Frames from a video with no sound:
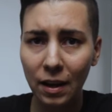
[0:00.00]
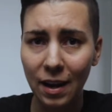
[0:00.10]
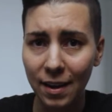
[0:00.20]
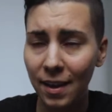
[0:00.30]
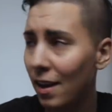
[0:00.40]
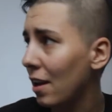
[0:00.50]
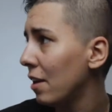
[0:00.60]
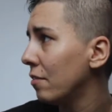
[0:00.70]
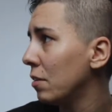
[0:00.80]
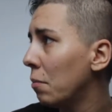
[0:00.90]
I
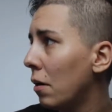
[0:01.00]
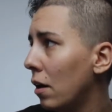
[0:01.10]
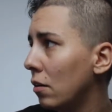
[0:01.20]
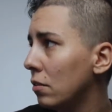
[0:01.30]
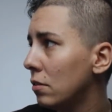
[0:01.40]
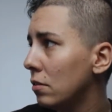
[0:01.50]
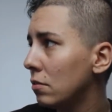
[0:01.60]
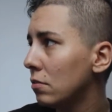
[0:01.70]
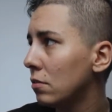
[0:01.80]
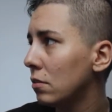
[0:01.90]
have about
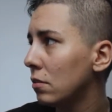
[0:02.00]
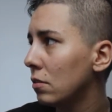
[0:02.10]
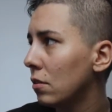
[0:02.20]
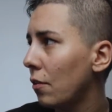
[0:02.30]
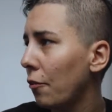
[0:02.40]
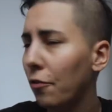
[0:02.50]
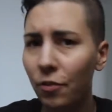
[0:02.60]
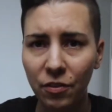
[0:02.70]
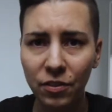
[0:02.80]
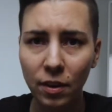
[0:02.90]

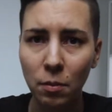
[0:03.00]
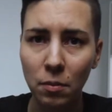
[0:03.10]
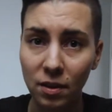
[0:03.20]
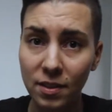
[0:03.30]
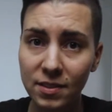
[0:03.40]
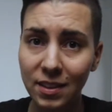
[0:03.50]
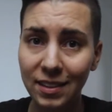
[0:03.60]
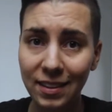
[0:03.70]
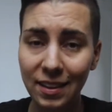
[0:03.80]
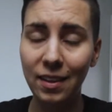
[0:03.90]
15 minutes
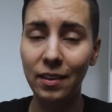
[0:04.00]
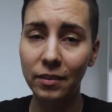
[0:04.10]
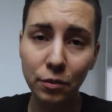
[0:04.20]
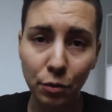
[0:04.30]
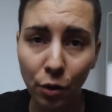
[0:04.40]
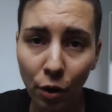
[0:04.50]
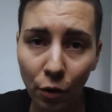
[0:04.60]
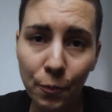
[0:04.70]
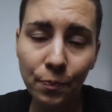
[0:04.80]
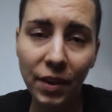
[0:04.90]
and then I need to
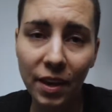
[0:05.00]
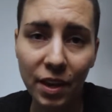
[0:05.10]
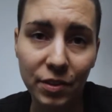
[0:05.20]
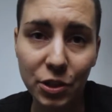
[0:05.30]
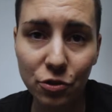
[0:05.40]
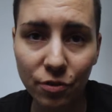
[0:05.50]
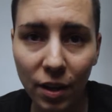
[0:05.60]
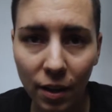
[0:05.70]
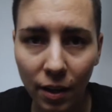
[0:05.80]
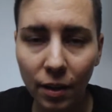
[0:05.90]
go. I have a
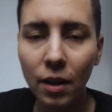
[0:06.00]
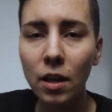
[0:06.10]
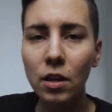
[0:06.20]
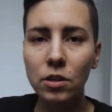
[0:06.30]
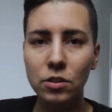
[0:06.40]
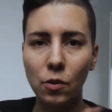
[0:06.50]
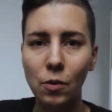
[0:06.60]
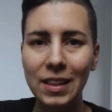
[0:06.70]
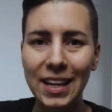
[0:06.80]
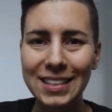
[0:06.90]
training, so
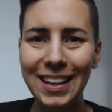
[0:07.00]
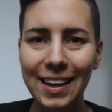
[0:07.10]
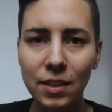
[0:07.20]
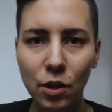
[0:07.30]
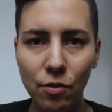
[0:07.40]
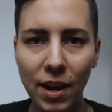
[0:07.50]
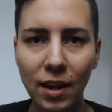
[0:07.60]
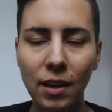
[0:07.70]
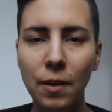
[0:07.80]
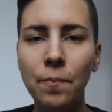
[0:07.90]
let's get
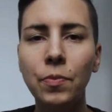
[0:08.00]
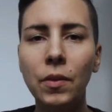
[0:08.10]
cracking.